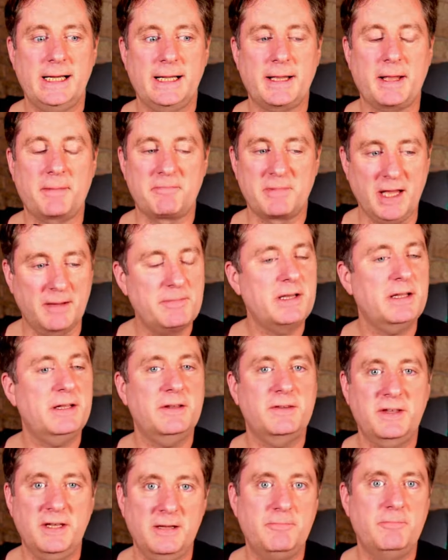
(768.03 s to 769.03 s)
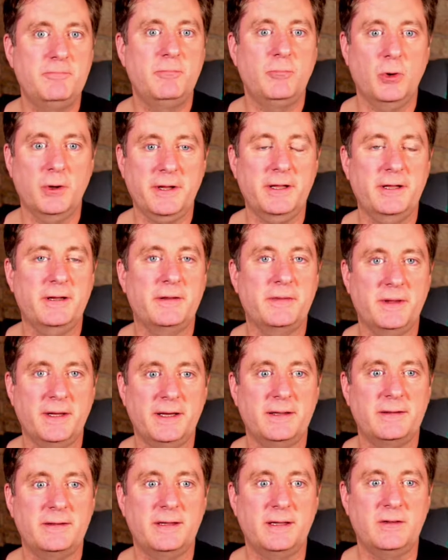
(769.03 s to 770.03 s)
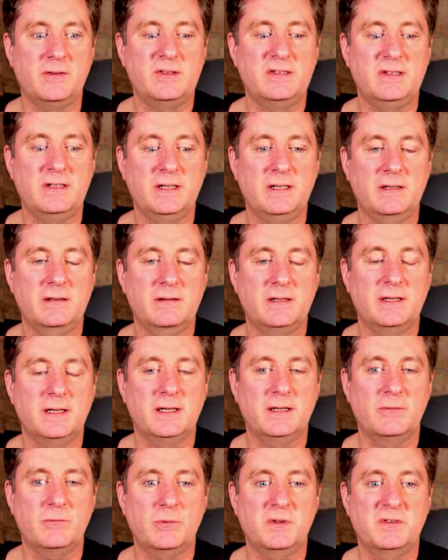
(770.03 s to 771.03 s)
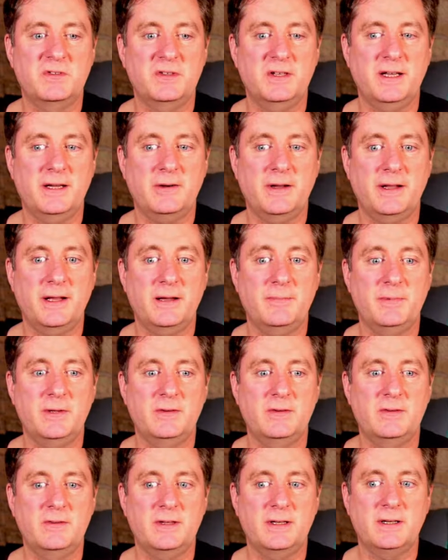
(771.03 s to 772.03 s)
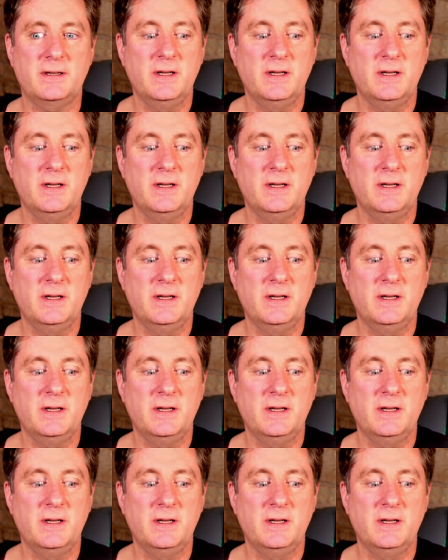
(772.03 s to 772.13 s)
going to keep working on that and seeing, and we'll see how it happens.